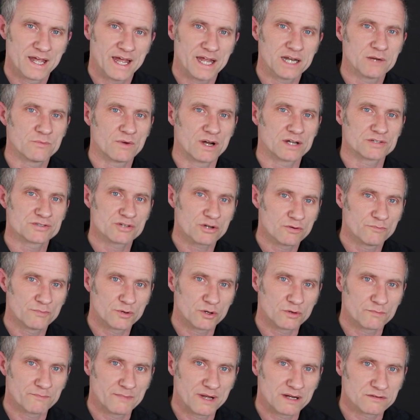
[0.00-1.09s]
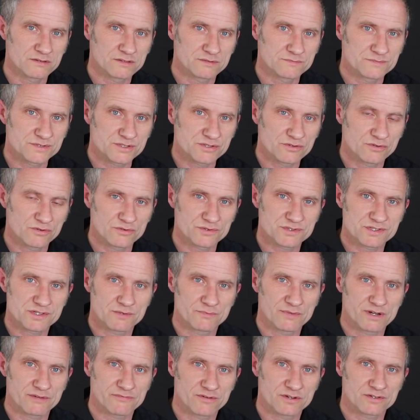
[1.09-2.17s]
Anyway, I took on board Malcolm's thoughts,
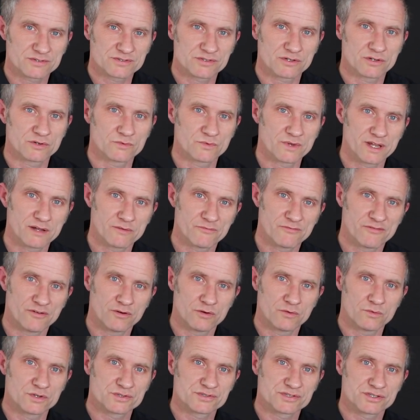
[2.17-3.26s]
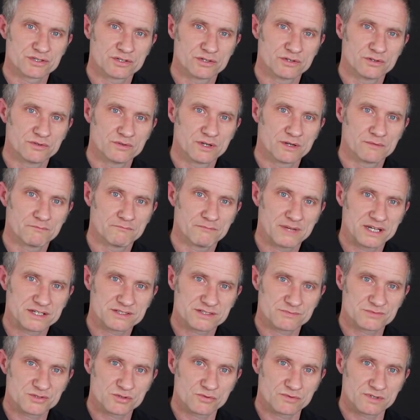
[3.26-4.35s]
and my first thought, therefore, was to make
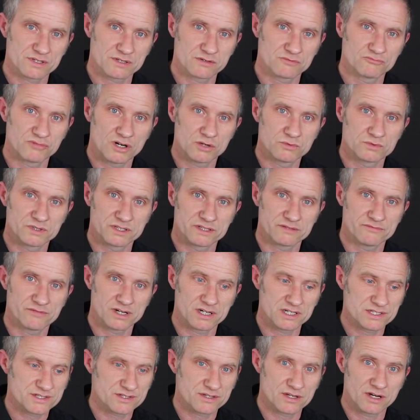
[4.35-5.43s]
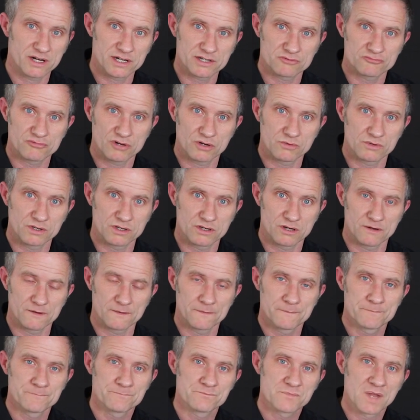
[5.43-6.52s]
some sort of little roller device that I could roll
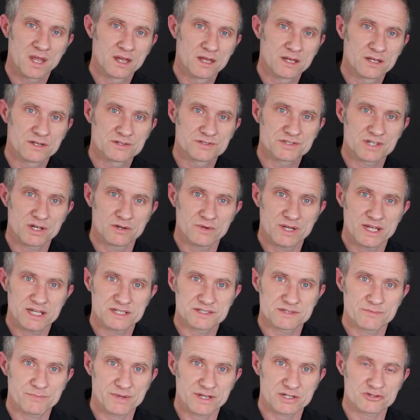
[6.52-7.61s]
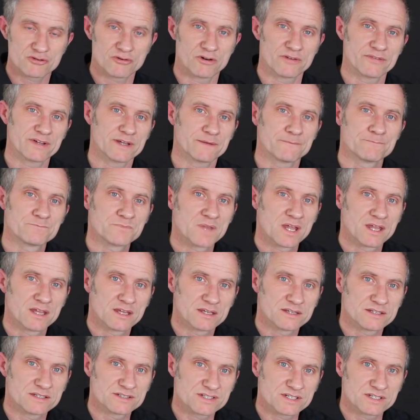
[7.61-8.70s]
along. So here's a picture of it.
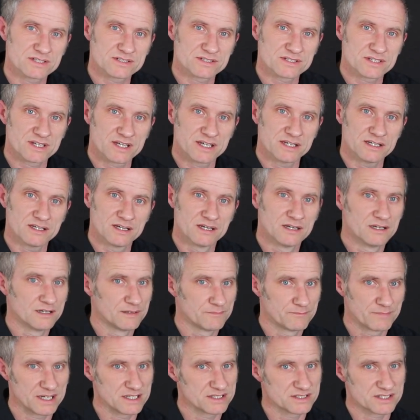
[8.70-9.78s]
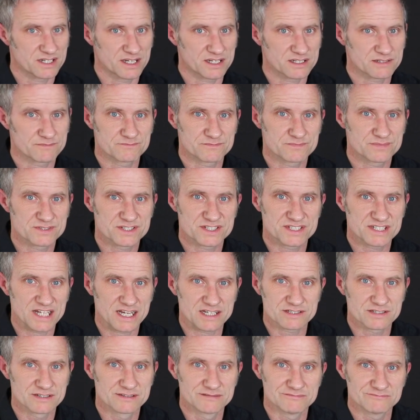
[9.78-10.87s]
This is the basic
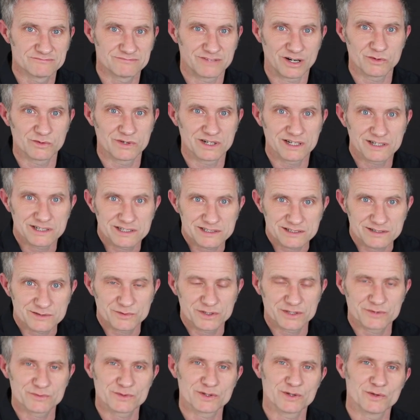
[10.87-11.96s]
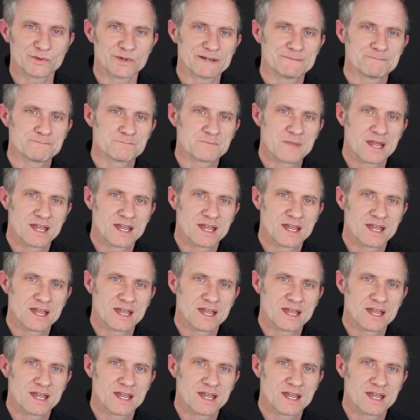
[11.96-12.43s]
set roller, I don't know what you would call it.